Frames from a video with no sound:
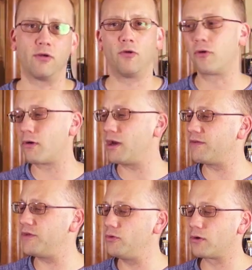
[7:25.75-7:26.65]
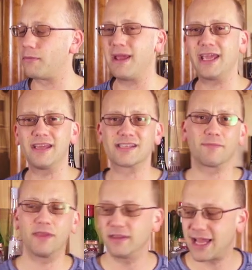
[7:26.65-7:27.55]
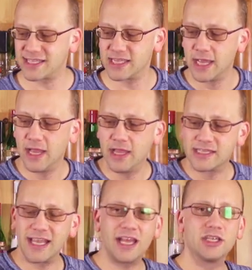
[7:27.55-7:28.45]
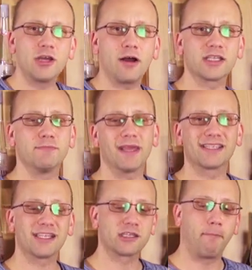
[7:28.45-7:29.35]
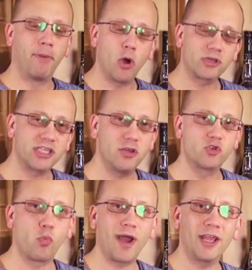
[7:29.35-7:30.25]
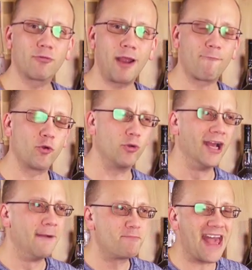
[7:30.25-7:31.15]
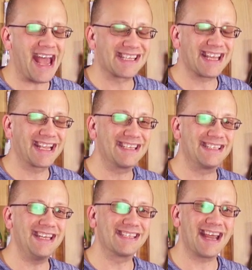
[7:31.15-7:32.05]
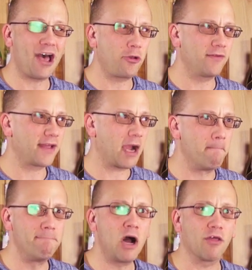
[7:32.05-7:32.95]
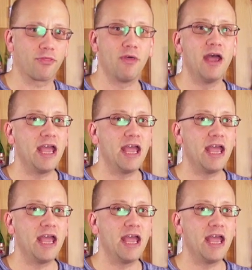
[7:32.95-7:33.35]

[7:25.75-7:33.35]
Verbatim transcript: Or if you are making something that's say a Don's mix that's supposed to use white grapefruit that has like a seasonality of like a month,